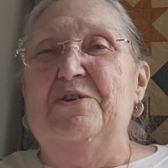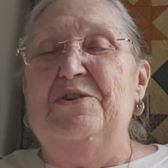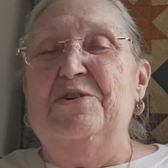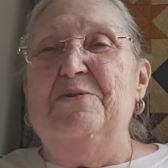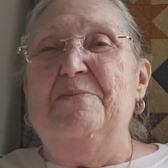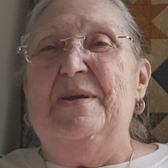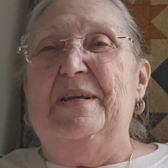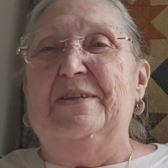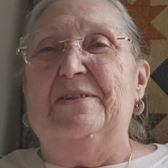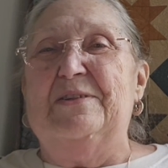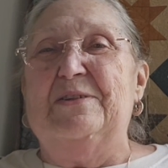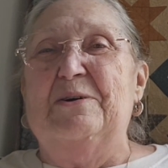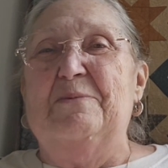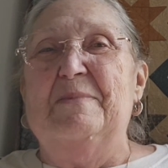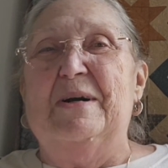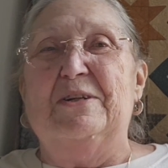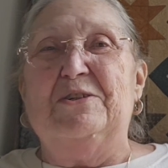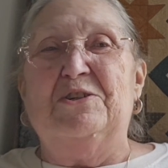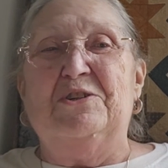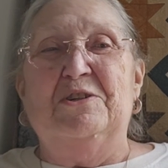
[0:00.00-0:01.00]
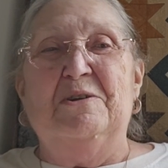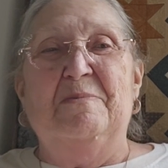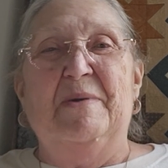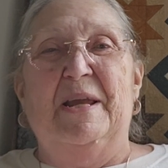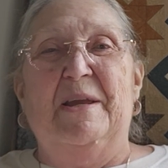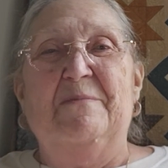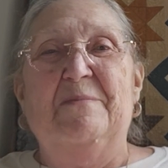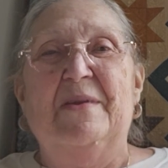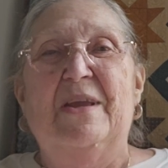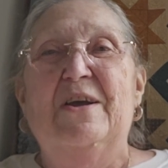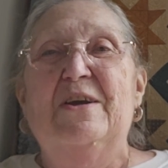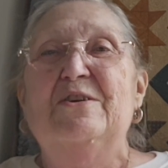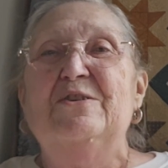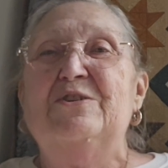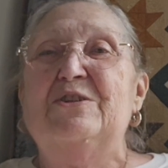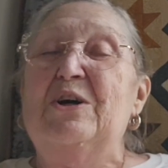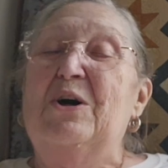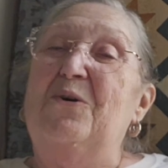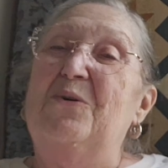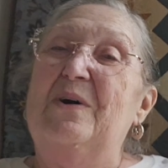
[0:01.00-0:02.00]
you mean so much to me.
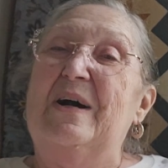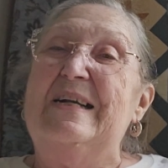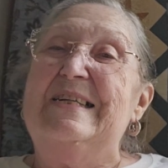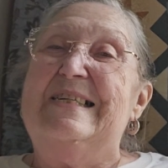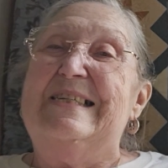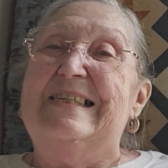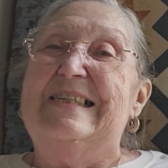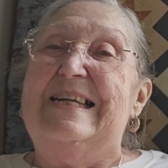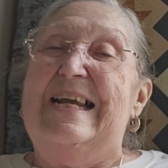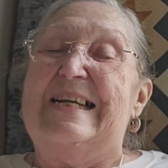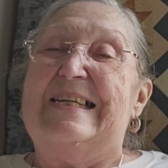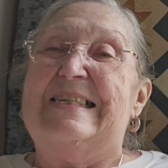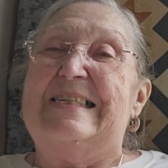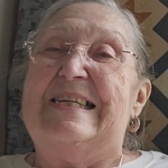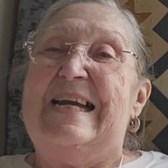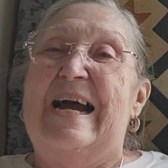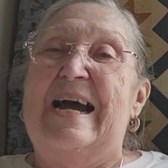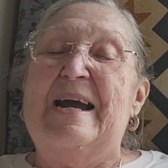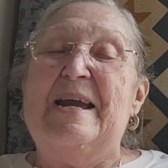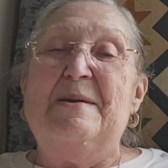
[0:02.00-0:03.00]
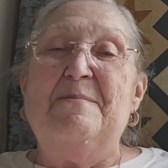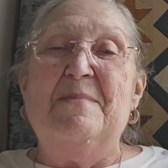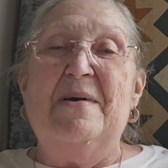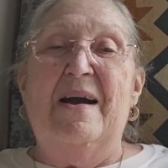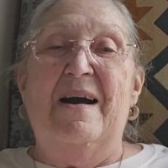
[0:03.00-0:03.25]
So until next time,